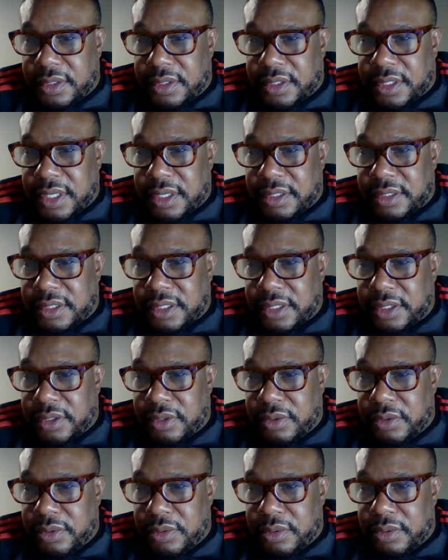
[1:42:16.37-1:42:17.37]
Derek said
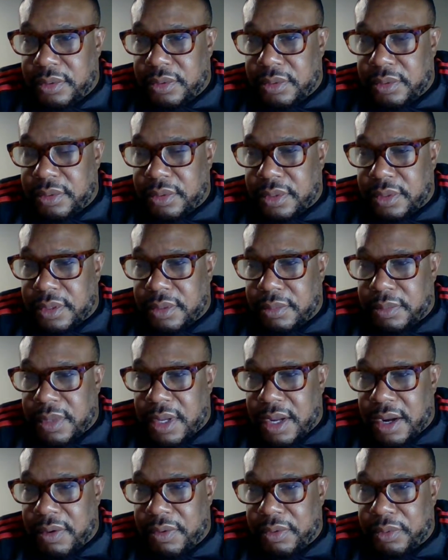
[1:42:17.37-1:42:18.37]
no,
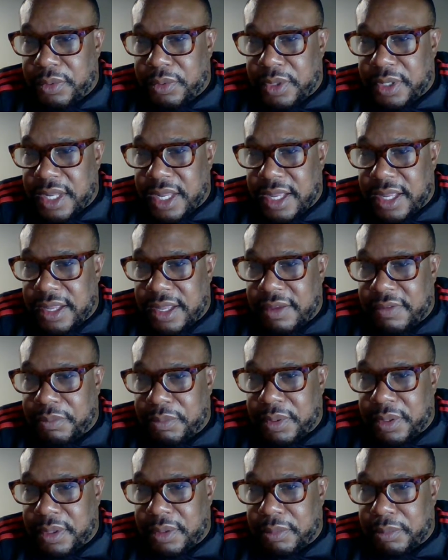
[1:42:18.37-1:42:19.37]
Kamala would have
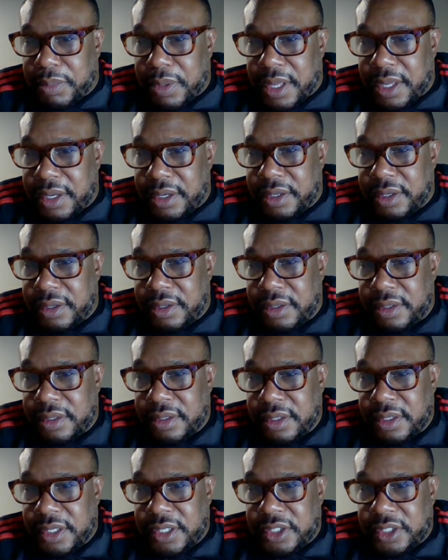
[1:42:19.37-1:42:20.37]
been better.
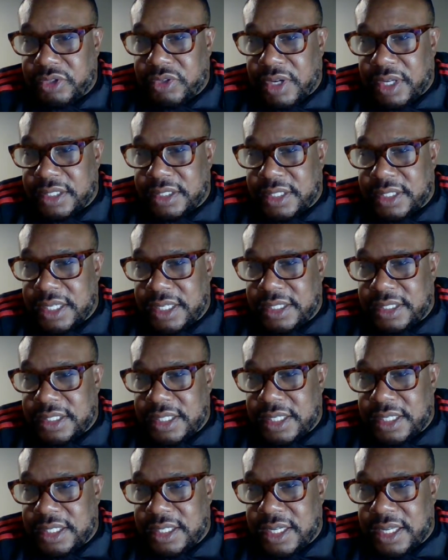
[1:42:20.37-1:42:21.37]
Tri-State
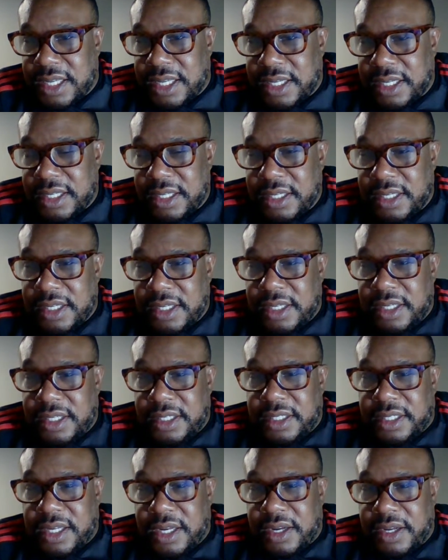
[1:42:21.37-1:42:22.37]
said that.
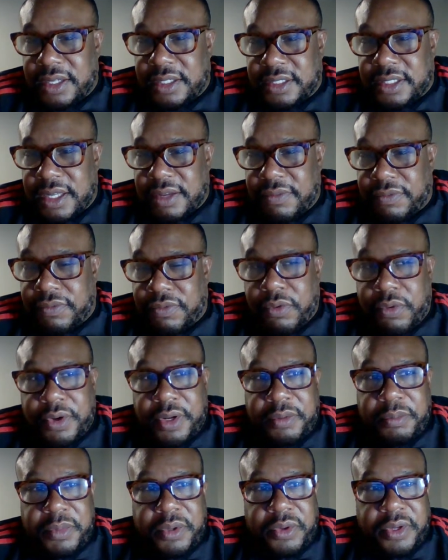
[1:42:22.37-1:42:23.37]
Derek said
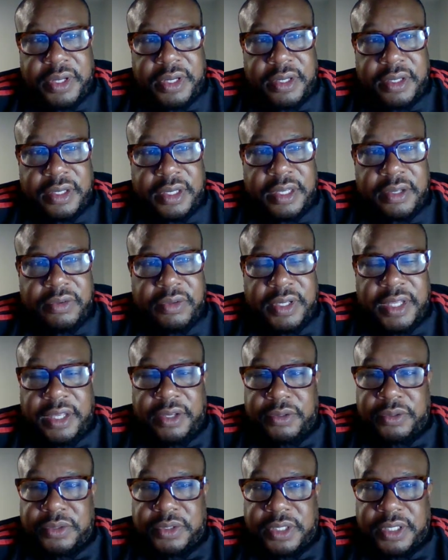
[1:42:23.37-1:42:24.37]
40 million
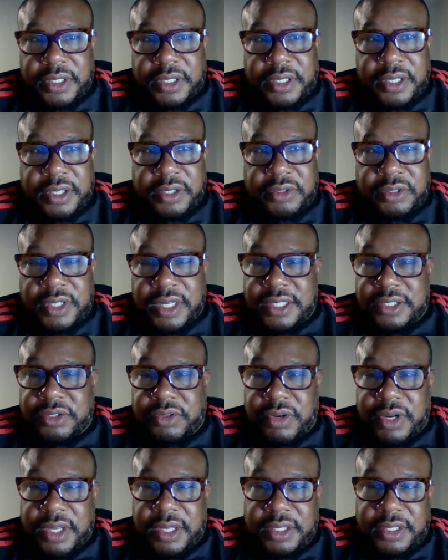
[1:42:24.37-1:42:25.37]
illegals in the country. That's
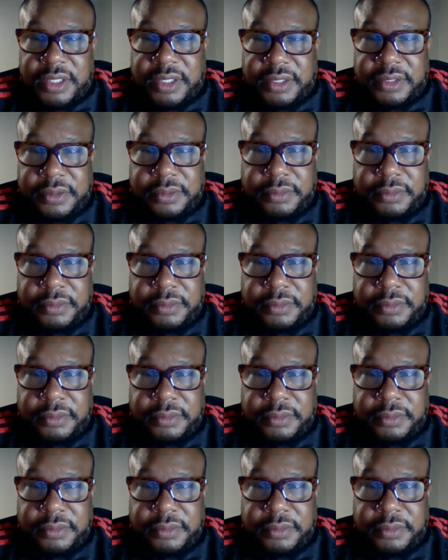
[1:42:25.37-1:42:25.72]
crazy.